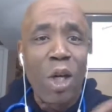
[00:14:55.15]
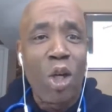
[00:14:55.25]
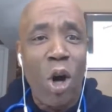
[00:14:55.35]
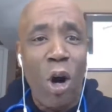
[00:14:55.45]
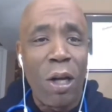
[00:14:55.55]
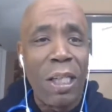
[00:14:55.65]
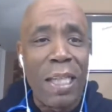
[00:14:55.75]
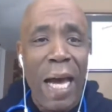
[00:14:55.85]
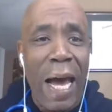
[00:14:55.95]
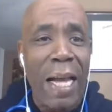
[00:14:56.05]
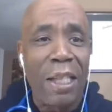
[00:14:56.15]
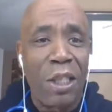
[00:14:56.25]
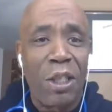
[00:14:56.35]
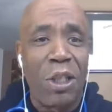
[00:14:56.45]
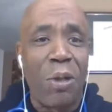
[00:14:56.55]
call the
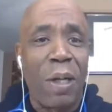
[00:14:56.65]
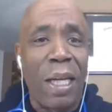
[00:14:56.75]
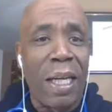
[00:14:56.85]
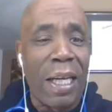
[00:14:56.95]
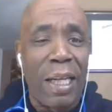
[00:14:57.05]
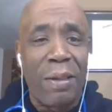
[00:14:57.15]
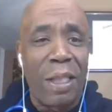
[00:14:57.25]
dialysis unit and let